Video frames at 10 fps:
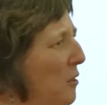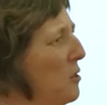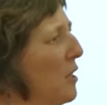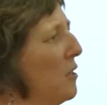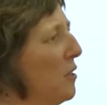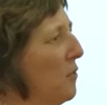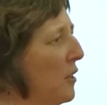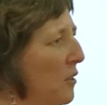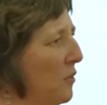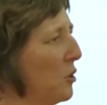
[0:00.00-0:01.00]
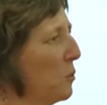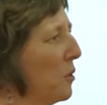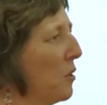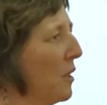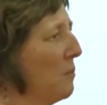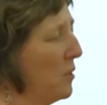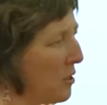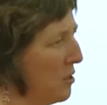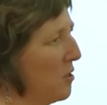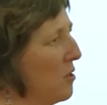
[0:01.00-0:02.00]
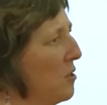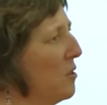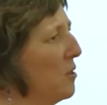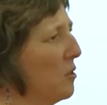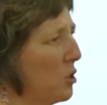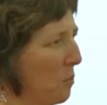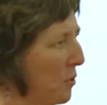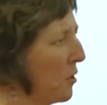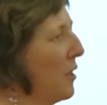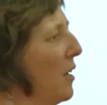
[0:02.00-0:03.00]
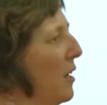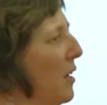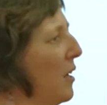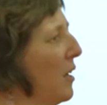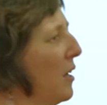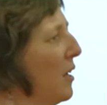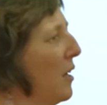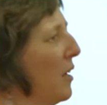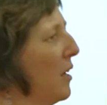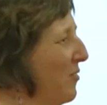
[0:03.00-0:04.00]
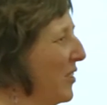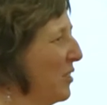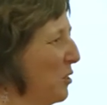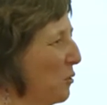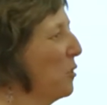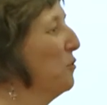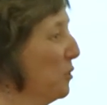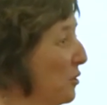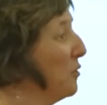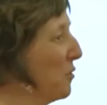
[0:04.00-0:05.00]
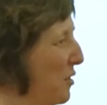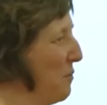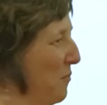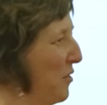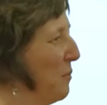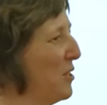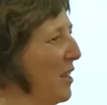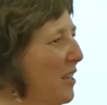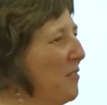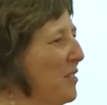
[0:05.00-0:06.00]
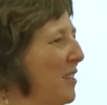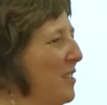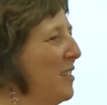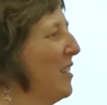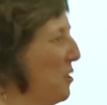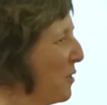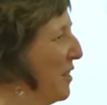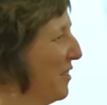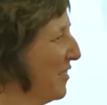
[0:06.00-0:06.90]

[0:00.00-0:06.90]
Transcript: Are you saying that the Feed the Future program doesn't support to grow food for, them, for themselves? And they said, that's right.